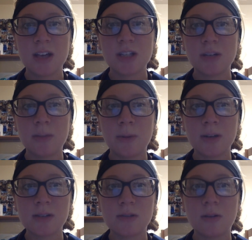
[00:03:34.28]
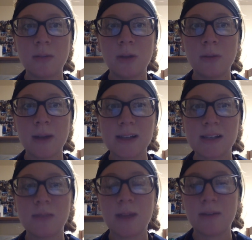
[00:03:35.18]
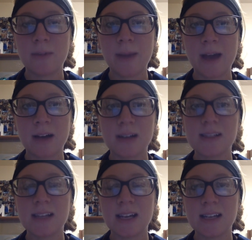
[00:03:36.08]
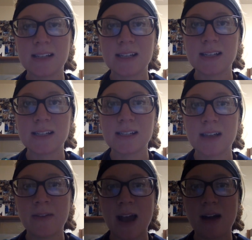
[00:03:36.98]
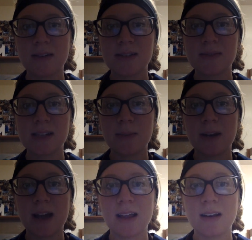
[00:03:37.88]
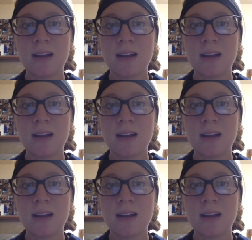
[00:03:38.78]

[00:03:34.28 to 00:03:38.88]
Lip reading: She reports normal rest and wakeful patterns, getting 6 to 7 hours of sleep a night.